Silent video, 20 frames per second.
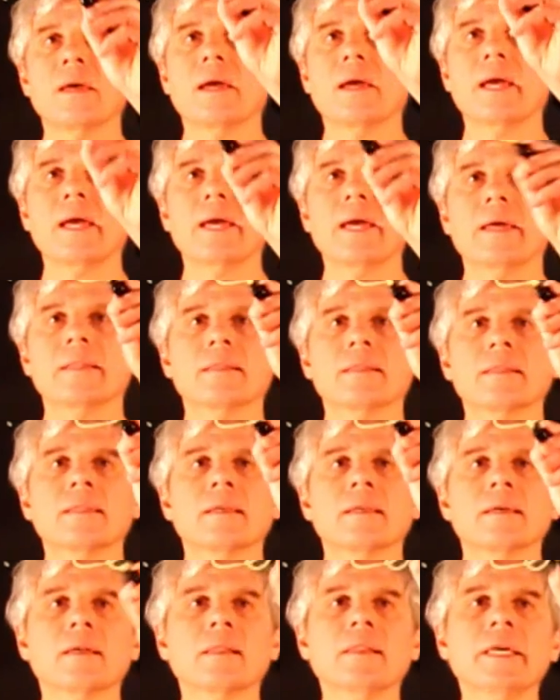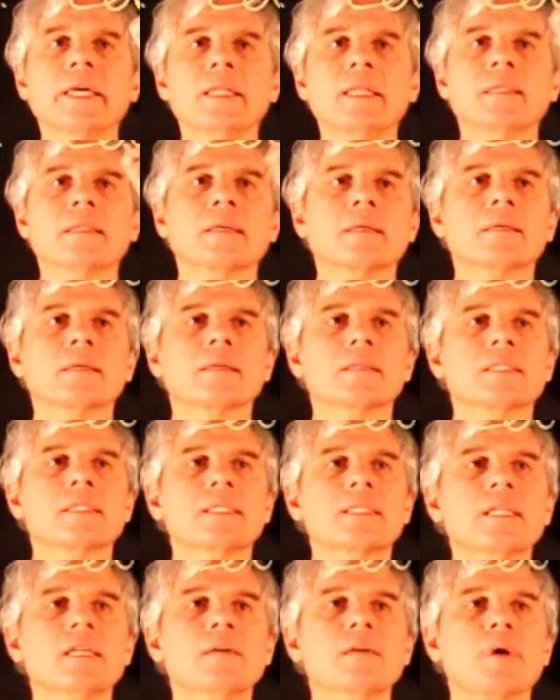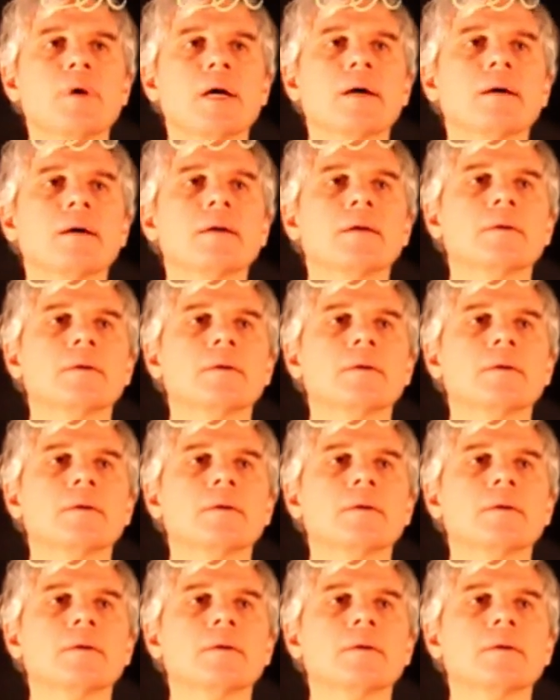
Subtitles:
And let sigma